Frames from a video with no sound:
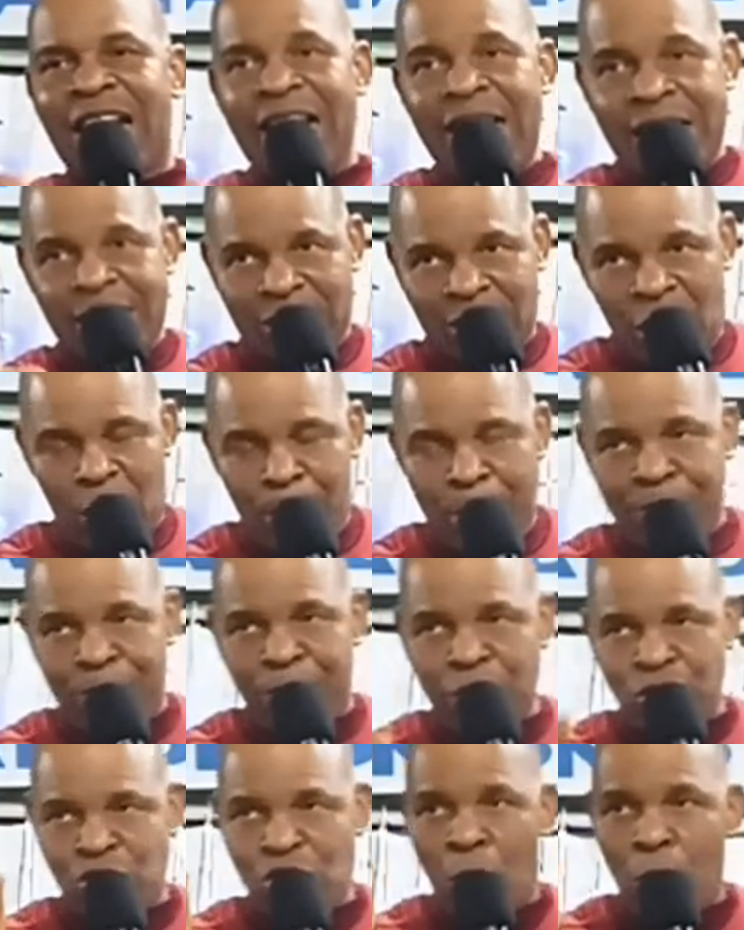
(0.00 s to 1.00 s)
is coming
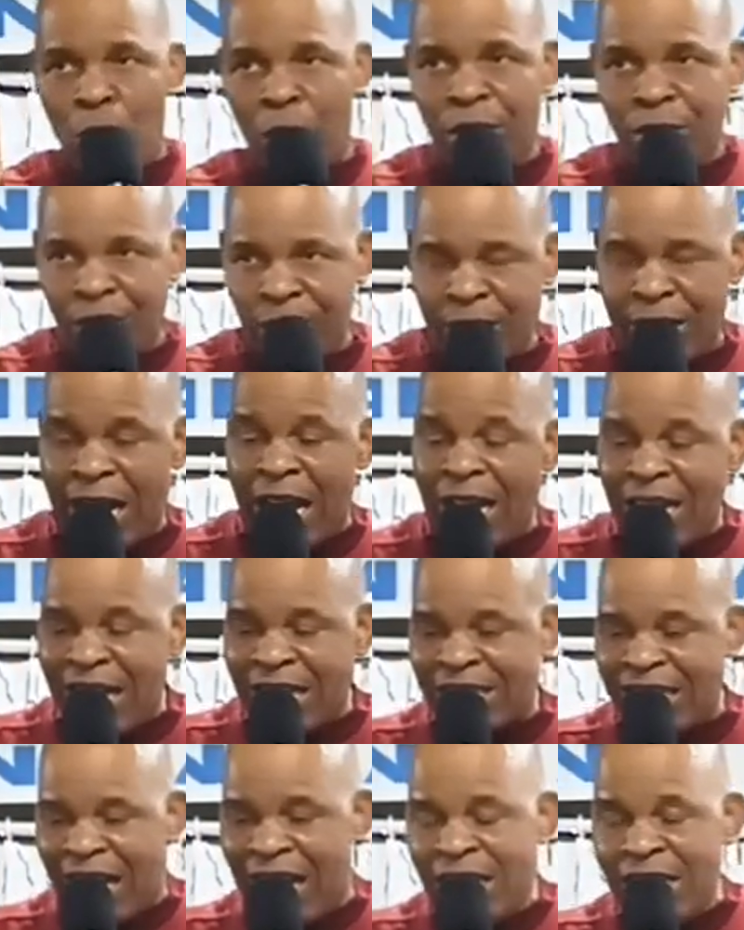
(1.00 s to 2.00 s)
for someone. A
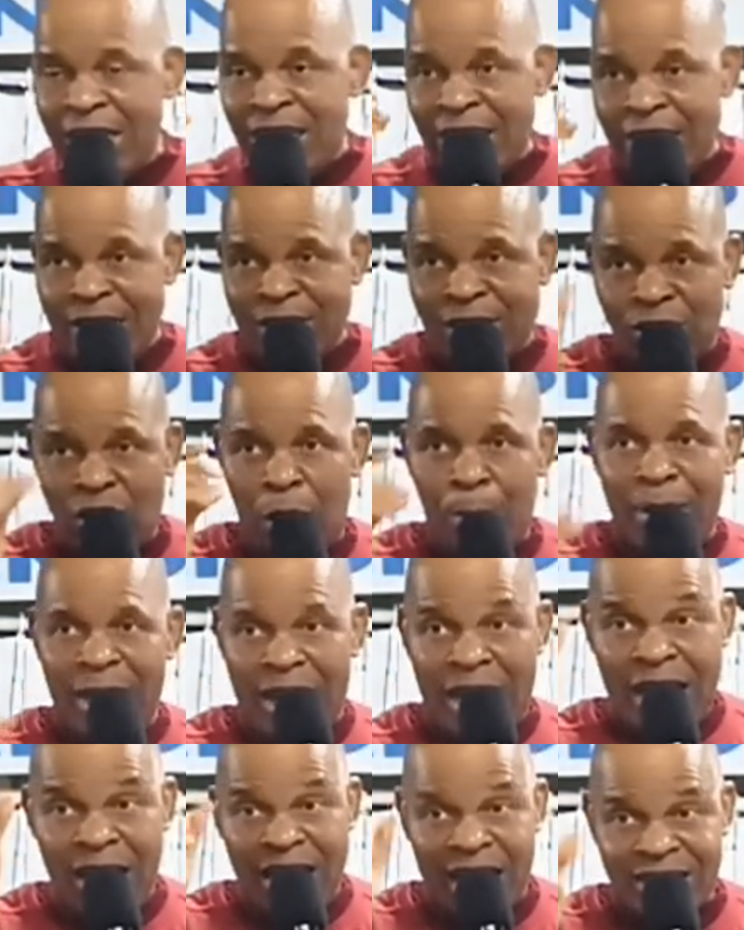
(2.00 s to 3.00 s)
letter is coming.
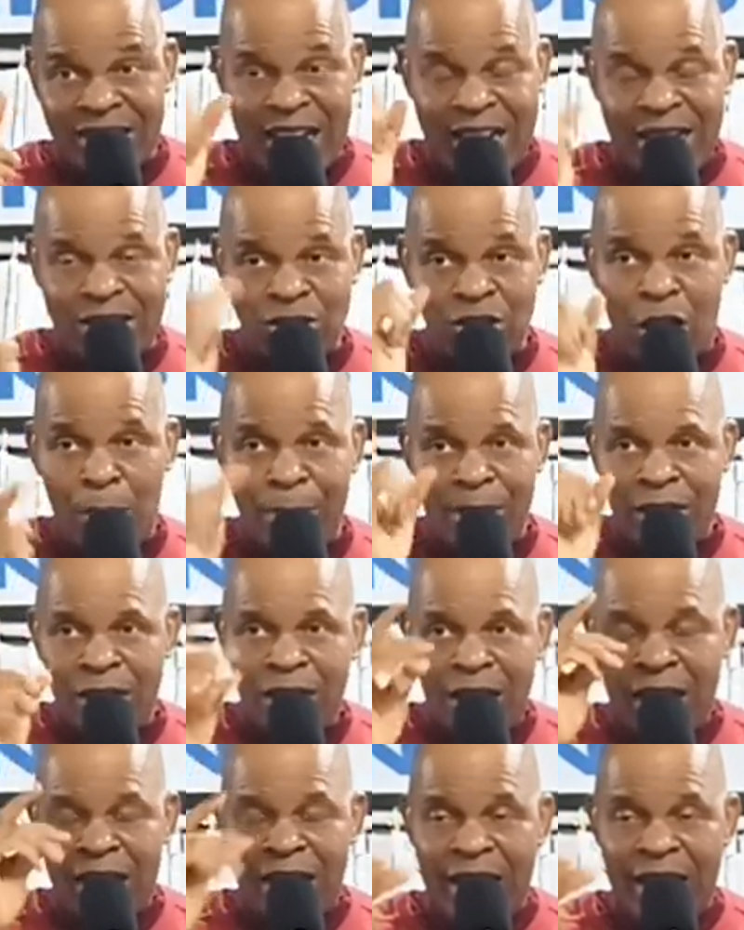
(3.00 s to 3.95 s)
A letter is coming.